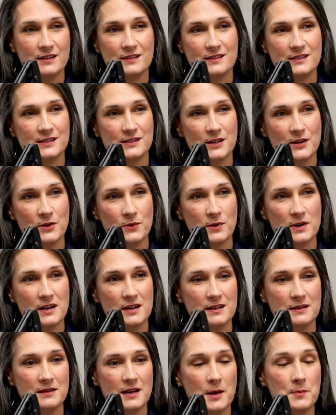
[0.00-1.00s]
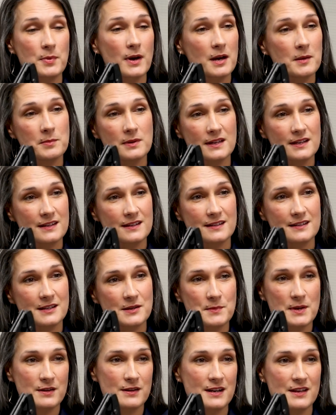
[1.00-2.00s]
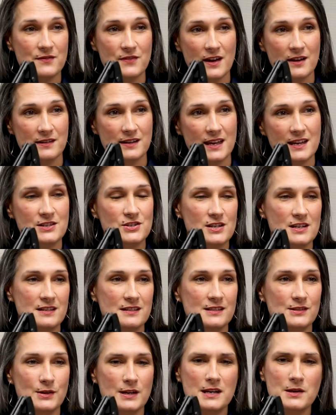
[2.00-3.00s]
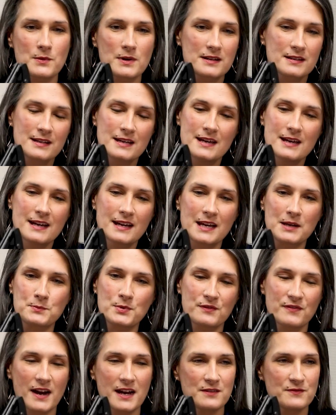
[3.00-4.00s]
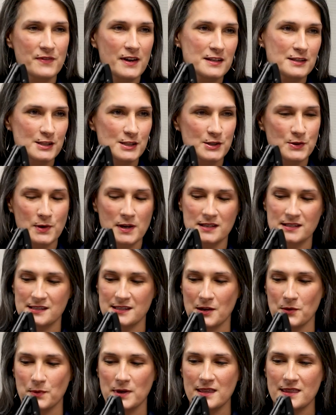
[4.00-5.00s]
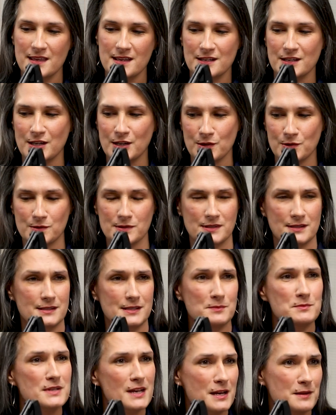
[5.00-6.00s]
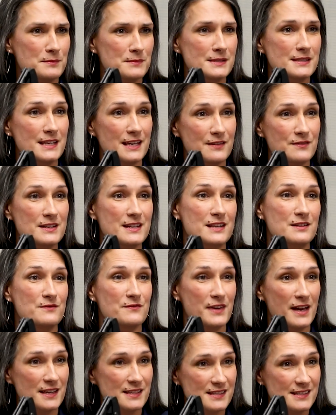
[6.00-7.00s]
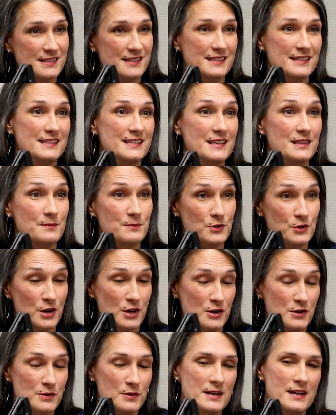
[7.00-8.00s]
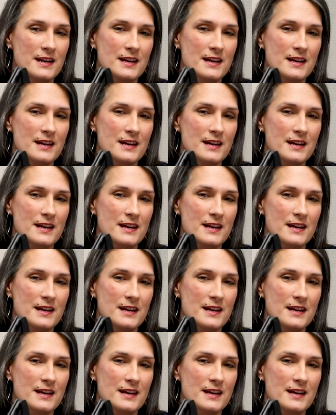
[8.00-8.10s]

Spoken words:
So we're a public community foundation. So anyone can provide funds to us that we then use, sometimes even invest and see them grow.